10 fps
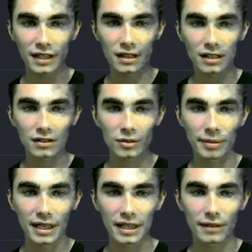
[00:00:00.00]
this
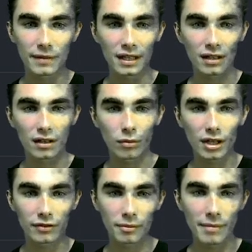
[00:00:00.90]
by
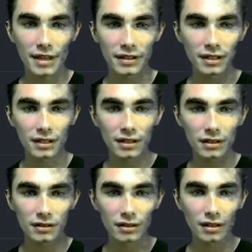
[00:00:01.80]
whatever method it
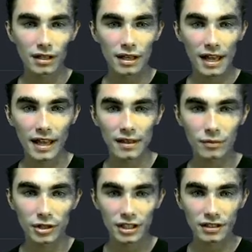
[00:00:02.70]
is, and then
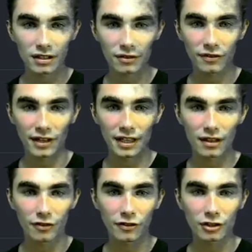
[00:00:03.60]
we need to define the
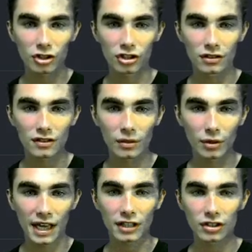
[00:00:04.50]
functions that will
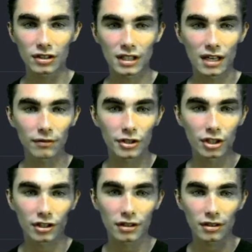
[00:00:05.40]
actually get
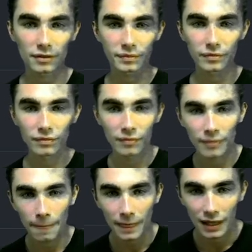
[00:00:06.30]
returned.
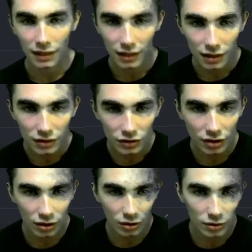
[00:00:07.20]

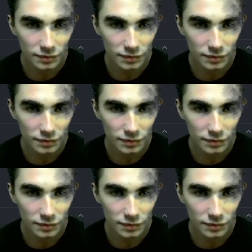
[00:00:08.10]
So